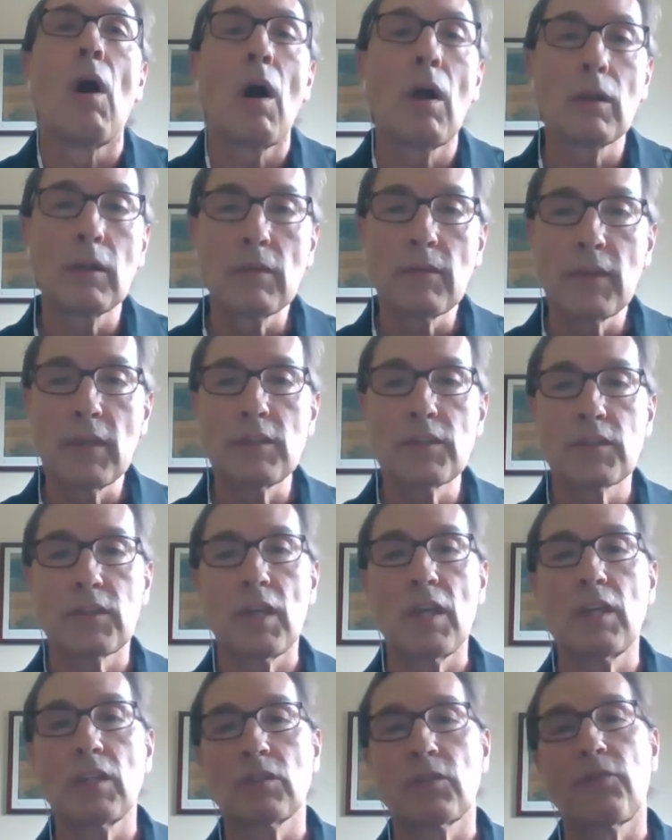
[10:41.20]
So all of
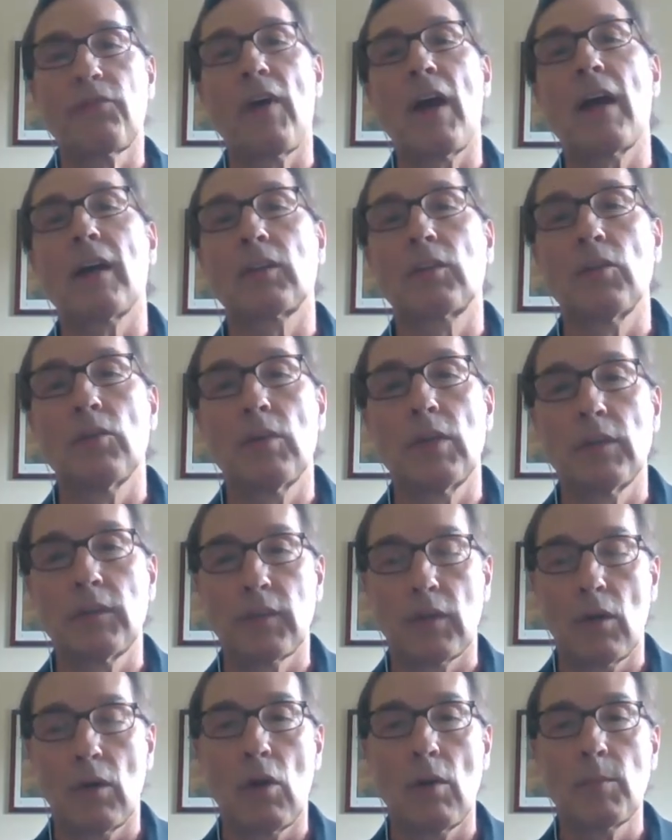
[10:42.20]
these things
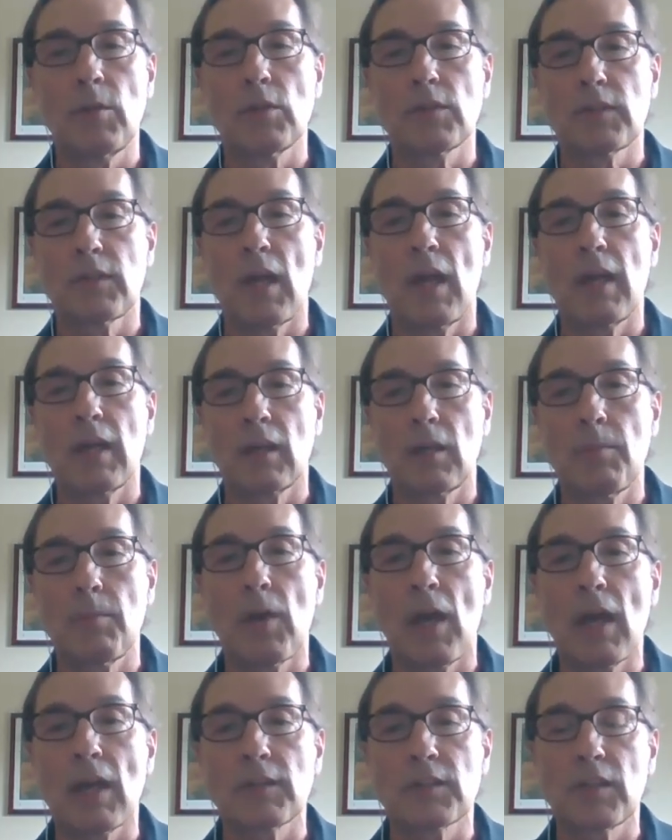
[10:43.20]
factor into
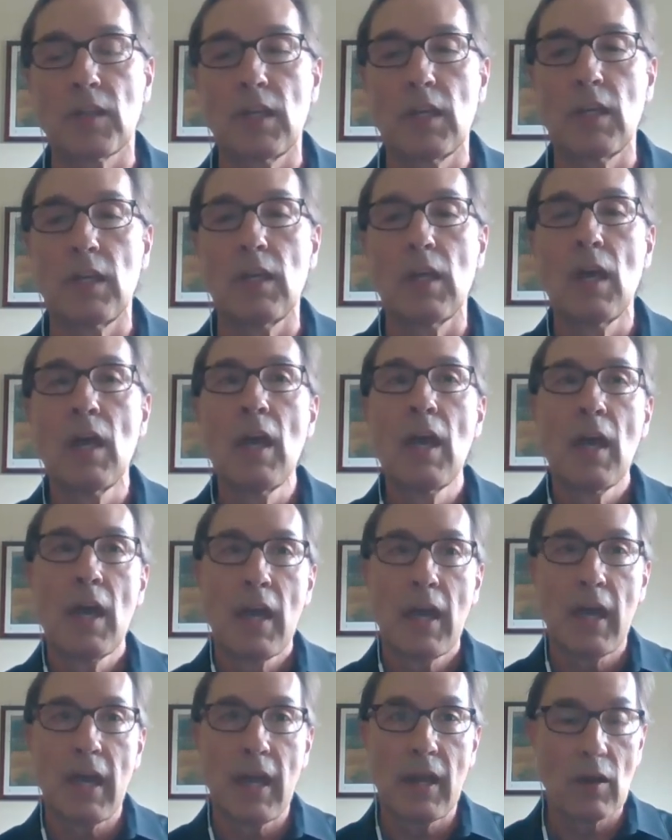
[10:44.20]
homeostatic
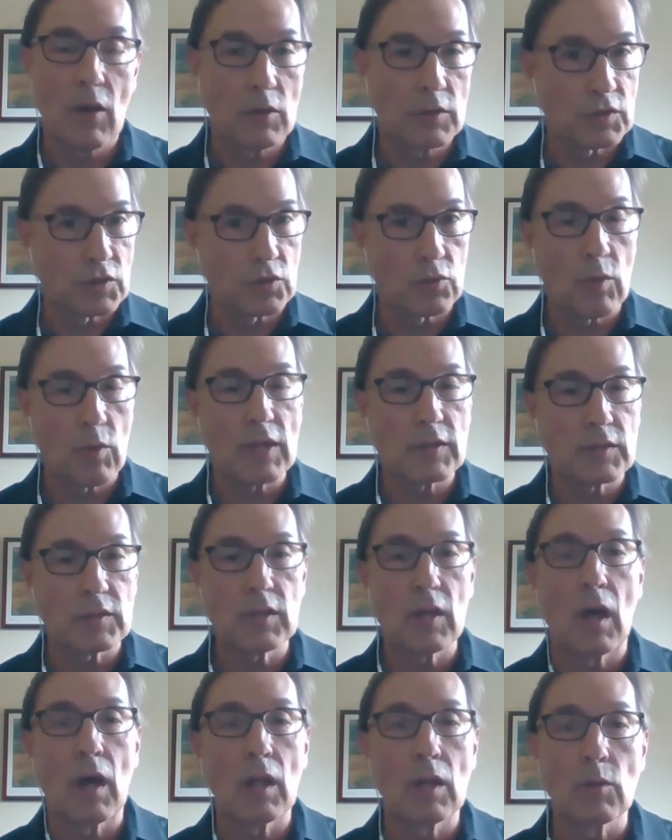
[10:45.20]
capacity and our
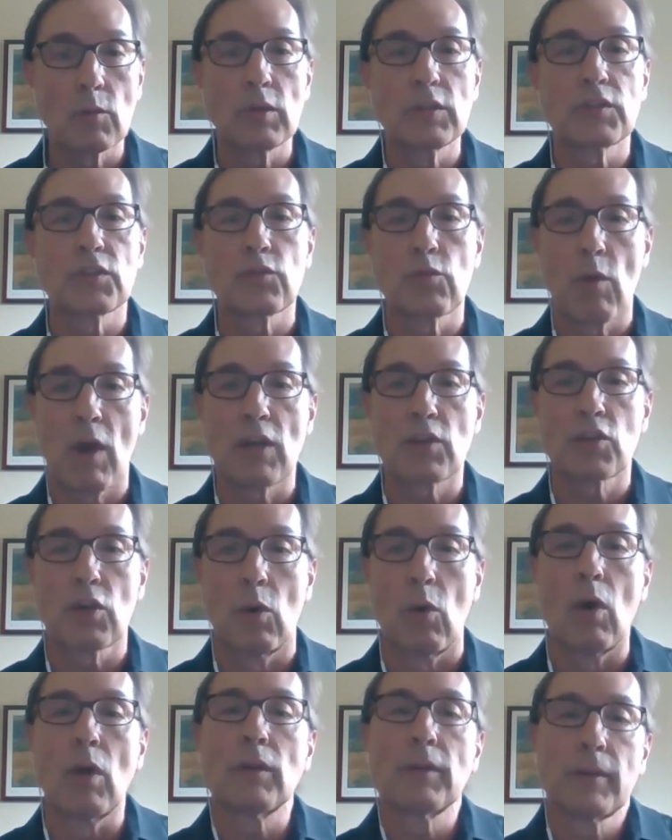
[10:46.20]
stress tolerance
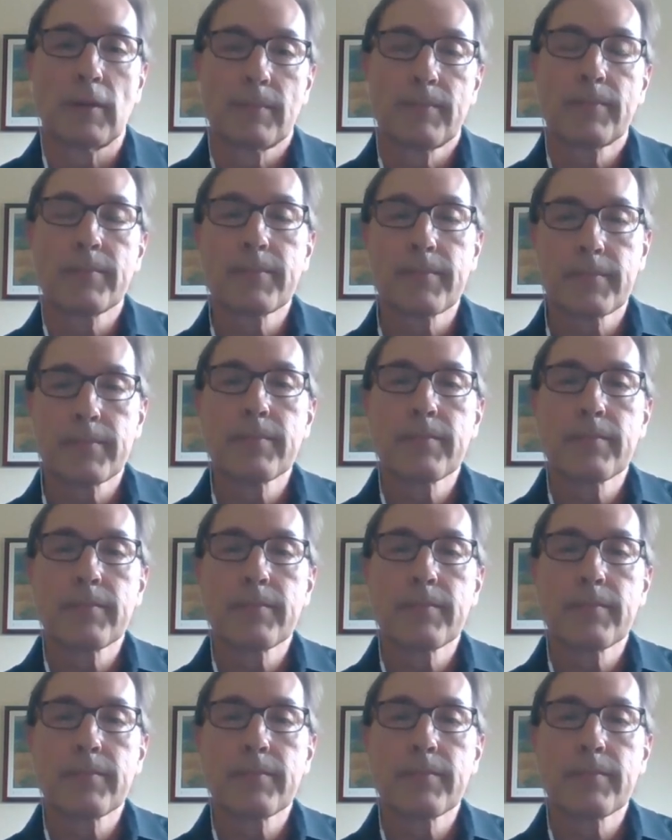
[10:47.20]
threshold.